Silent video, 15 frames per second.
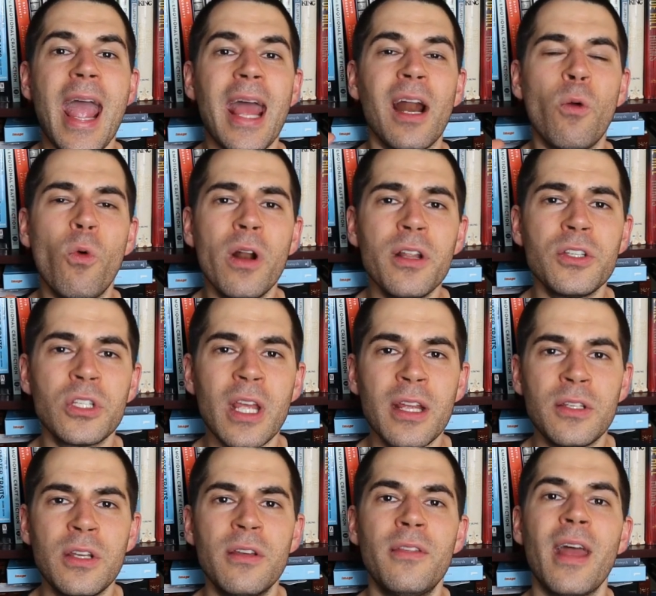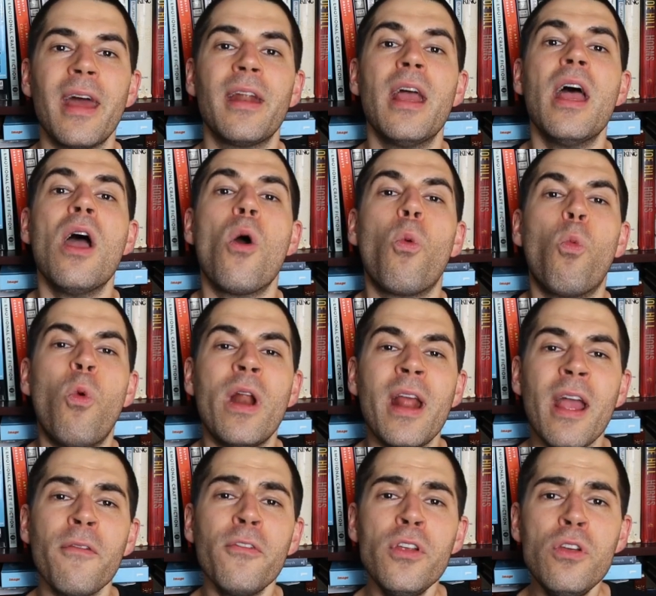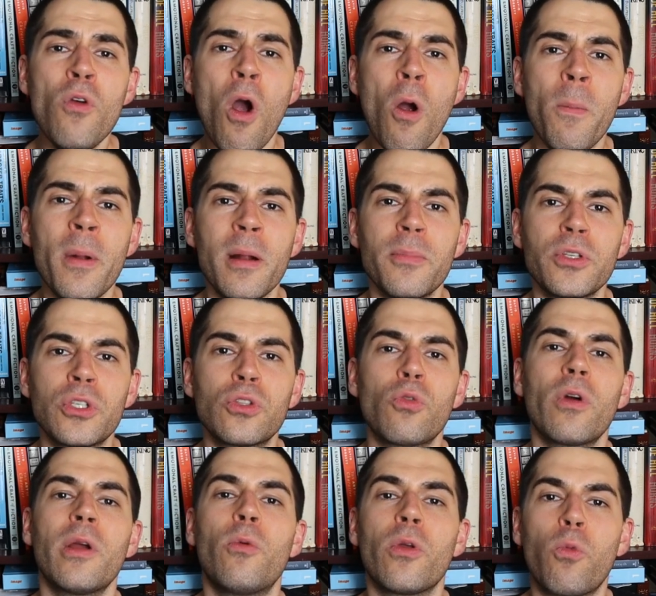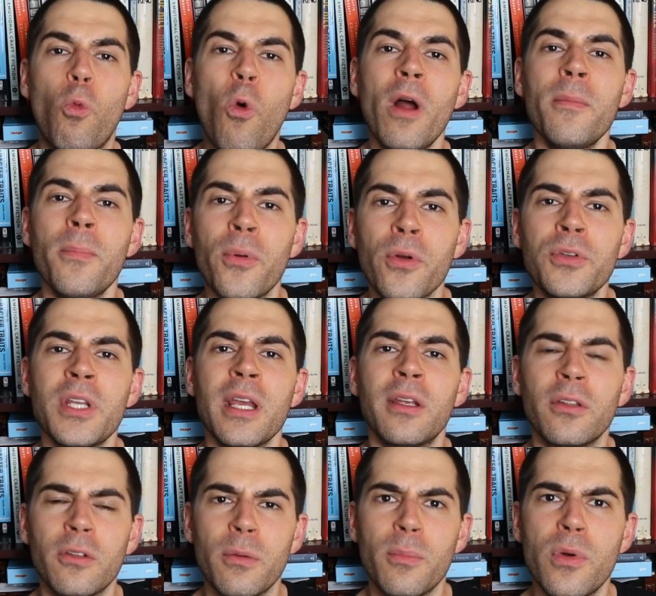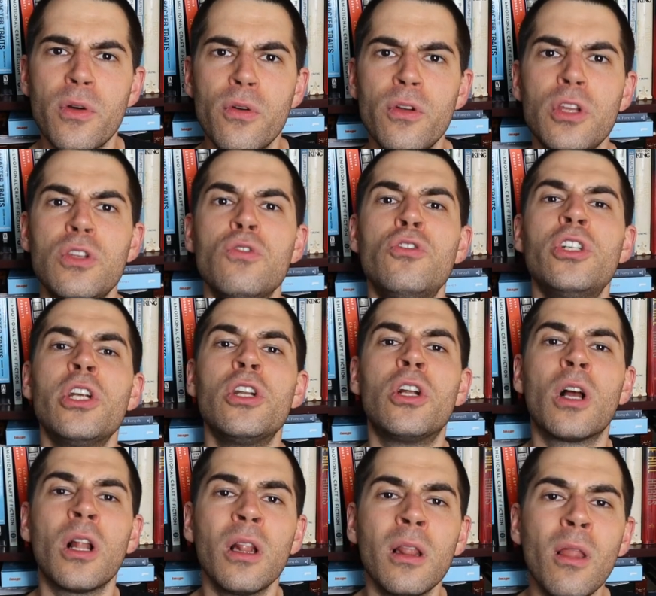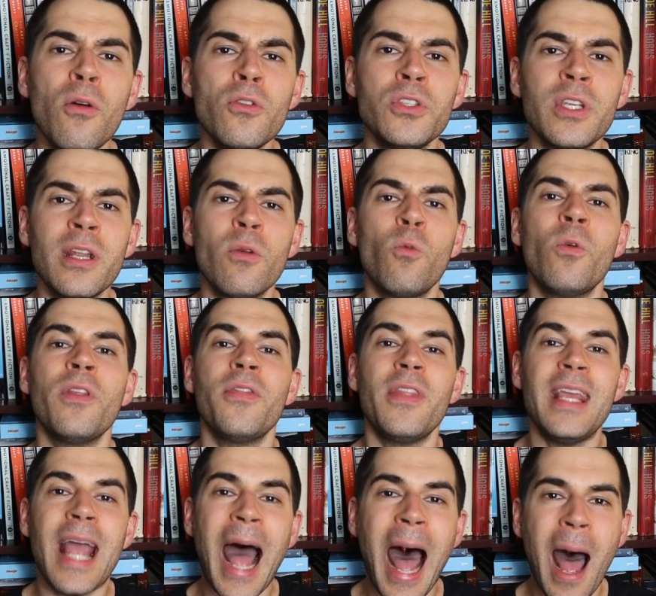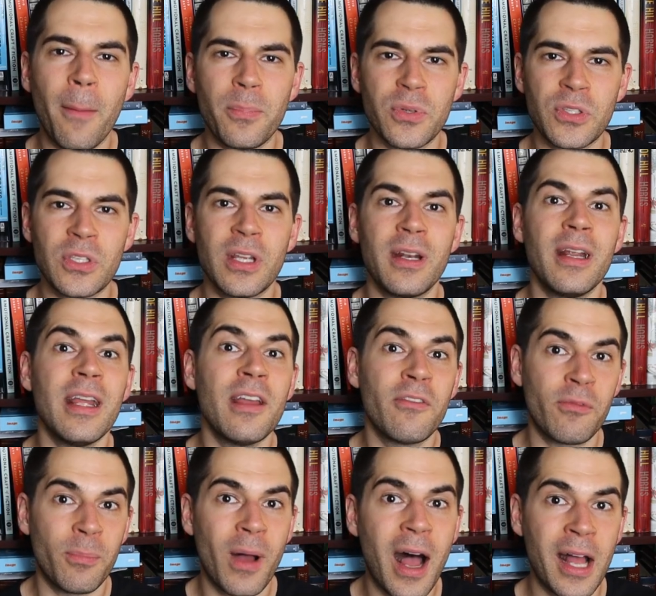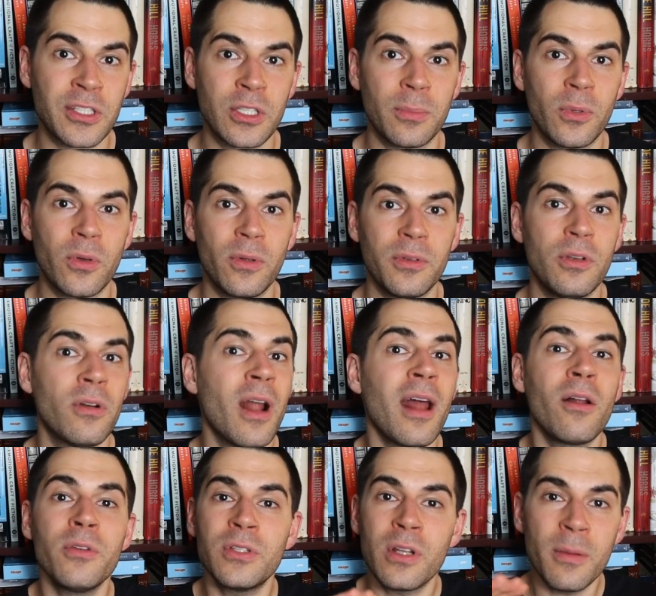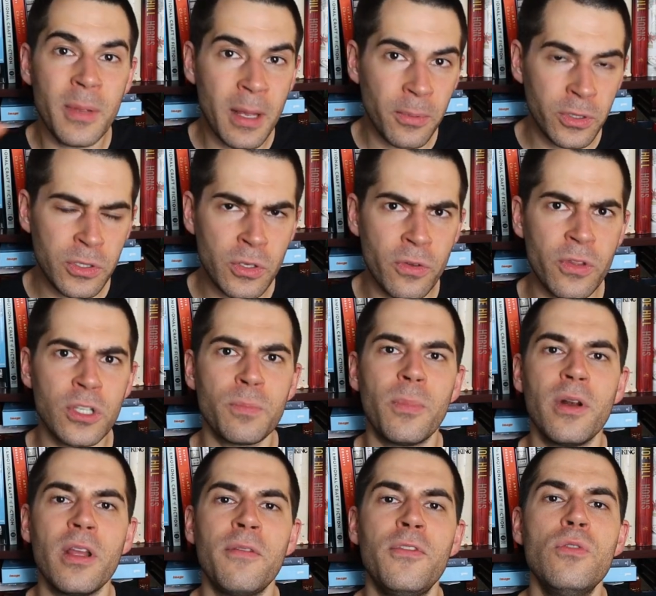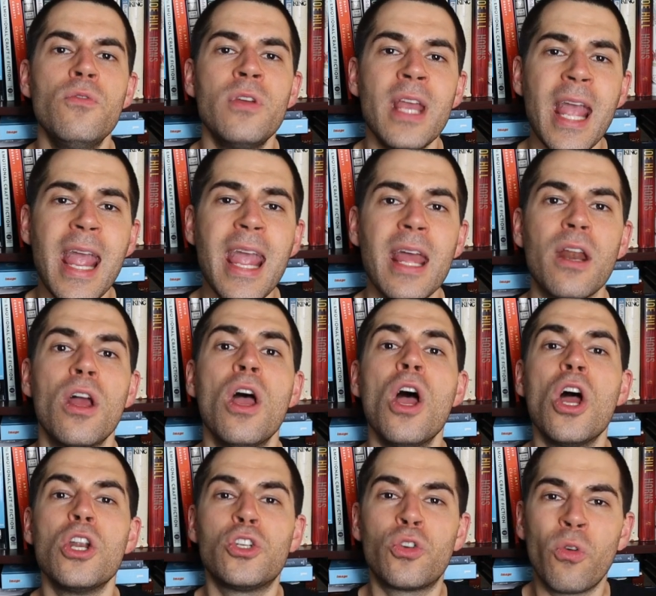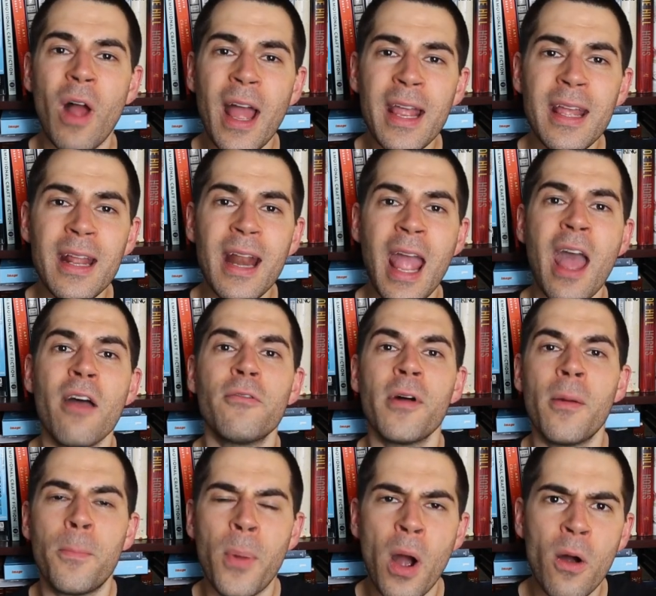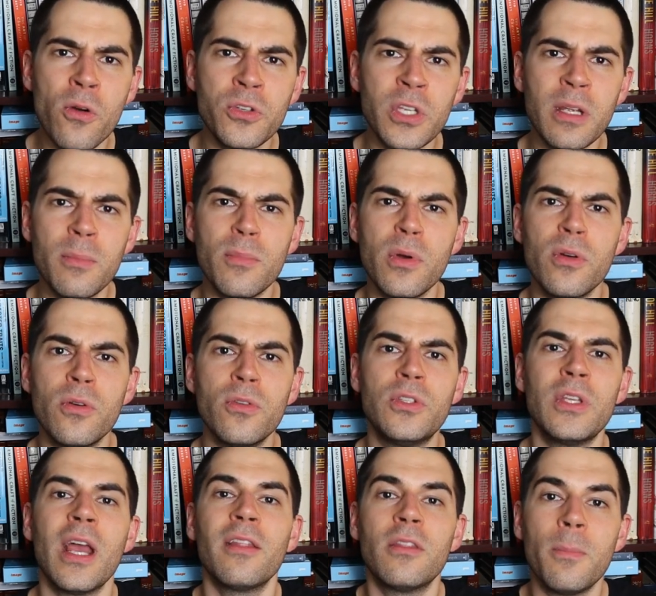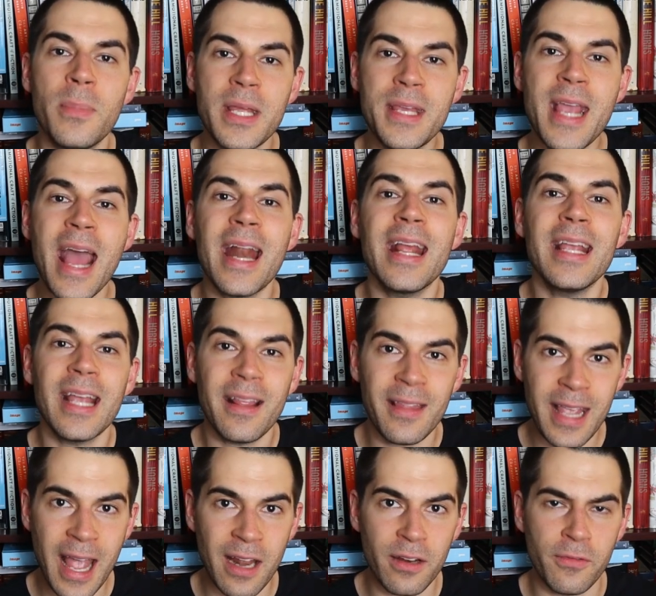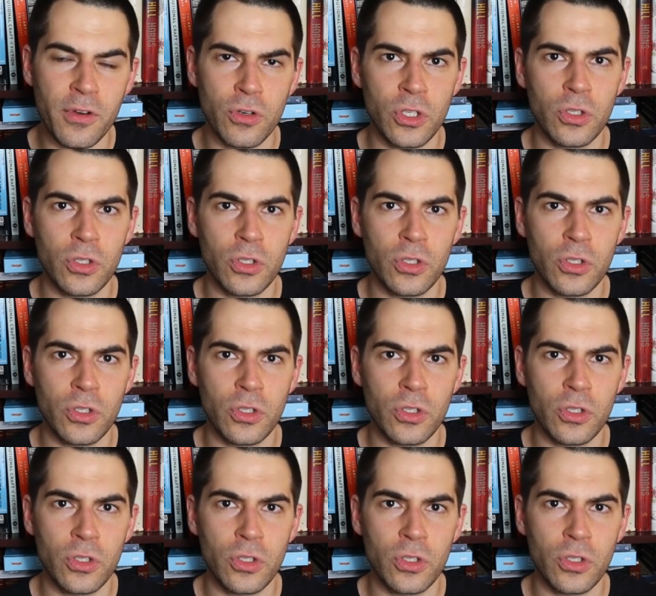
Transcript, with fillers: And I want to say to you that whenever you open up a story with one particular mood, you should close it with the opposite if possible. You're not always going to be able to do this, but if you can, try and have opposing moods at the beginning and the end of your